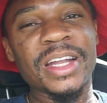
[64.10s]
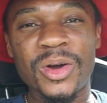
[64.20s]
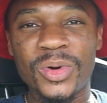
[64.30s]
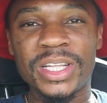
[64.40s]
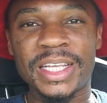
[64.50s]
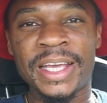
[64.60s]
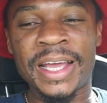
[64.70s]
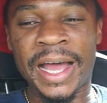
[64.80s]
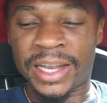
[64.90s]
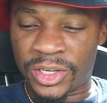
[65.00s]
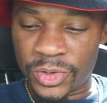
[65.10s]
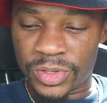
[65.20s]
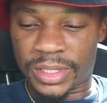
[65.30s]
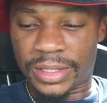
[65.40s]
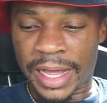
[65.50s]
that one thing, I do
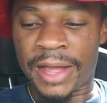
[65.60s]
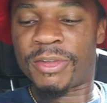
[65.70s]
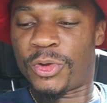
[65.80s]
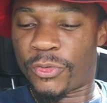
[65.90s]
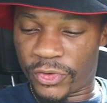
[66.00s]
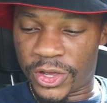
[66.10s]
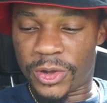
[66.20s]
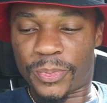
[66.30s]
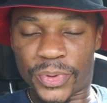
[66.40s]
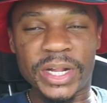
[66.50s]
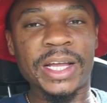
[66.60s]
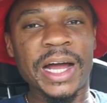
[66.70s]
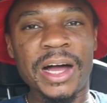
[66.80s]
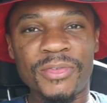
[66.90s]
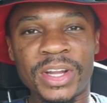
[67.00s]
feel pretty
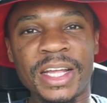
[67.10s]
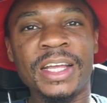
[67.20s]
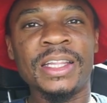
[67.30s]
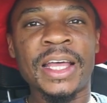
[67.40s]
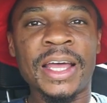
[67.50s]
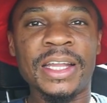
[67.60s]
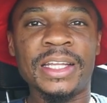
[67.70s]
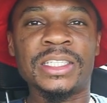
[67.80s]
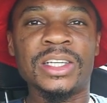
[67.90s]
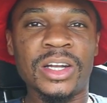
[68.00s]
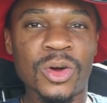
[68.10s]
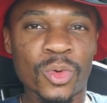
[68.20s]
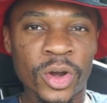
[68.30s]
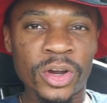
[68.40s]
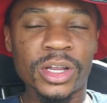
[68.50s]
confident in that it's gonna
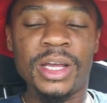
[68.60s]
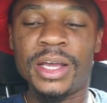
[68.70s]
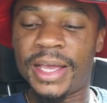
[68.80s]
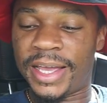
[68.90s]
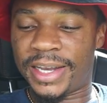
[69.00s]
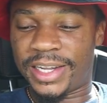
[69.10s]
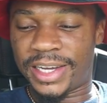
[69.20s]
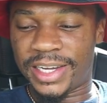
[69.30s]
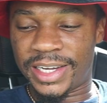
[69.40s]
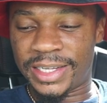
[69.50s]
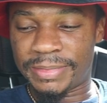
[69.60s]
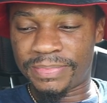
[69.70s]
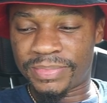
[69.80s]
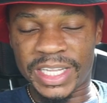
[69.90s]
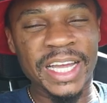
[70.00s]
work. And
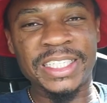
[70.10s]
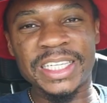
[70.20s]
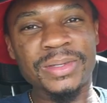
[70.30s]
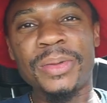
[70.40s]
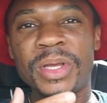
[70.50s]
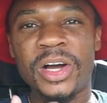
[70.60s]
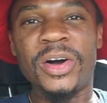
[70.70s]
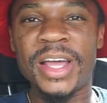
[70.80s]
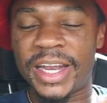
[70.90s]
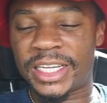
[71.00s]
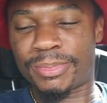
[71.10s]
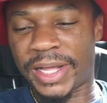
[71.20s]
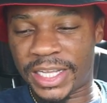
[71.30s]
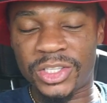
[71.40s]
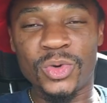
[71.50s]
yeah, just let me go ahead and
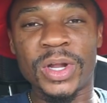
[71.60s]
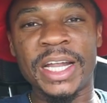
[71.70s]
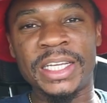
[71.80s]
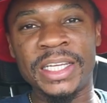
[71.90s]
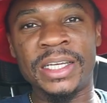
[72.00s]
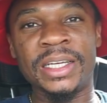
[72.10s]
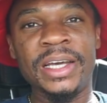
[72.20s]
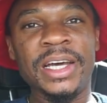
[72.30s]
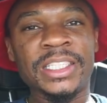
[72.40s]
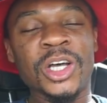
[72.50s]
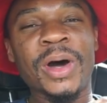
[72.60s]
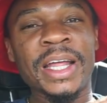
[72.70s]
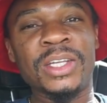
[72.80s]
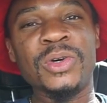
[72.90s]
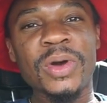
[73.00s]
explain to you what I did. So I
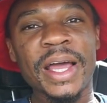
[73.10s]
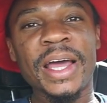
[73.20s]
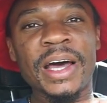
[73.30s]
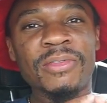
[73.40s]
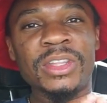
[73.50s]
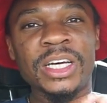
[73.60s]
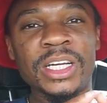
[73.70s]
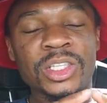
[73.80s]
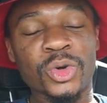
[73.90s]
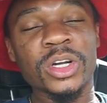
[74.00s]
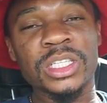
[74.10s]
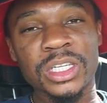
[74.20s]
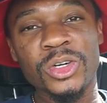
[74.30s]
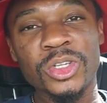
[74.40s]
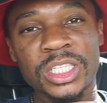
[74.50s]
do have the Torque
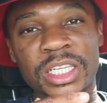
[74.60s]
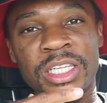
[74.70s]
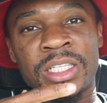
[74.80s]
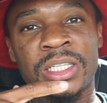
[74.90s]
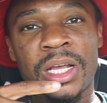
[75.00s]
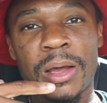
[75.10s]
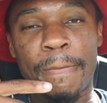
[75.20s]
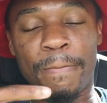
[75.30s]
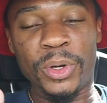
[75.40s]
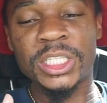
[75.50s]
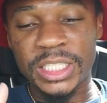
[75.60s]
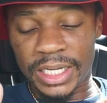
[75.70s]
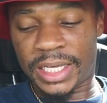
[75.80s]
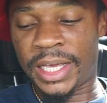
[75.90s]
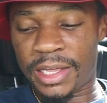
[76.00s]
Solutions
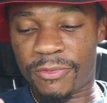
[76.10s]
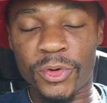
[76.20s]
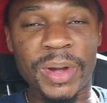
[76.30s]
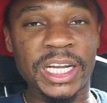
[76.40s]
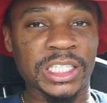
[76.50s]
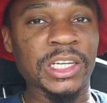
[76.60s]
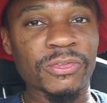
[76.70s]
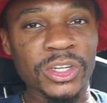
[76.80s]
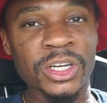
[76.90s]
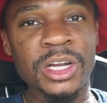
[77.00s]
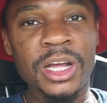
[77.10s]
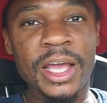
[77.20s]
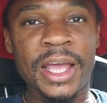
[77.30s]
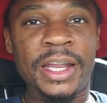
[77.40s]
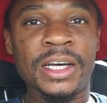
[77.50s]
bushing kit for my shifter,
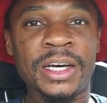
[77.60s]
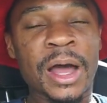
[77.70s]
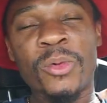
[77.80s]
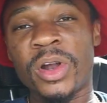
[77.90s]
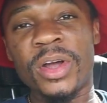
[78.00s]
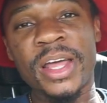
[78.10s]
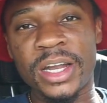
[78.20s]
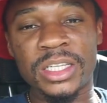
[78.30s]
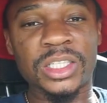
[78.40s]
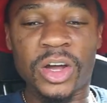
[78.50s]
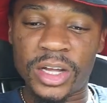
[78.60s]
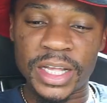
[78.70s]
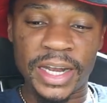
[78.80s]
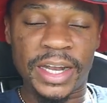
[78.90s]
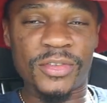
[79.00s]
and I went ahead and installed
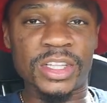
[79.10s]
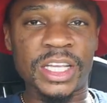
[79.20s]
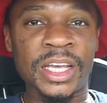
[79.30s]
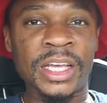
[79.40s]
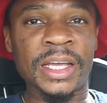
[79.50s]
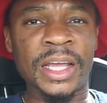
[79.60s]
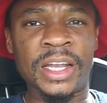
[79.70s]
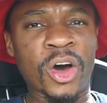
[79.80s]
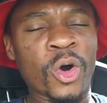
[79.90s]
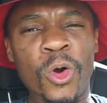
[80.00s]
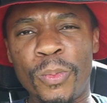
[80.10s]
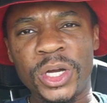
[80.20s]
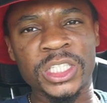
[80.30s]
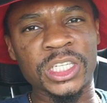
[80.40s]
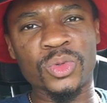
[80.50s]
that and everything, and the old
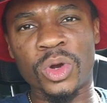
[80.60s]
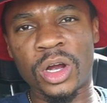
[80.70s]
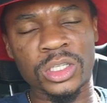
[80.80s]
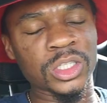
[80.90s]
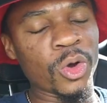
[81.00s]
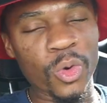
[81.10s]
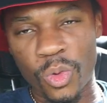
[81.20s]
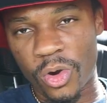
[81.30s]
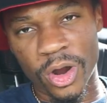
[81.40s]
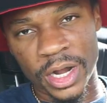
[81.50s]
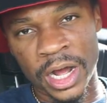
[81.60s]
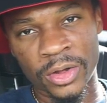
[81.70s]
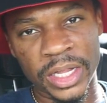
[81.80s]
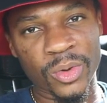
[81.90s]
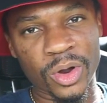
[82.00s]
bushings were so worn
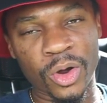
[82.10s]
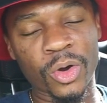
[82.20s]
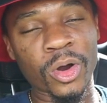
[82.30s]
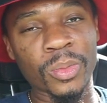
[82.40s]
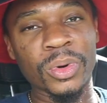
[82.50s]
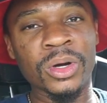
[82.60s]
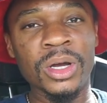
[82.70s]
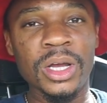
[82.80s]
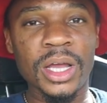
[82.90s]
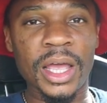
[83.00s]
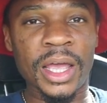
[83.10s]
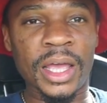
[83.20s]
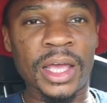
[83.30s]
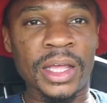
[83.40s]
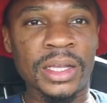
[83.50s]
out, they were horrible.
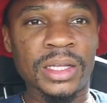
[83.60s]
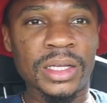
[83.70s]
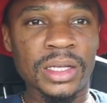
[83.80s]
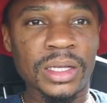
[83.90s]
And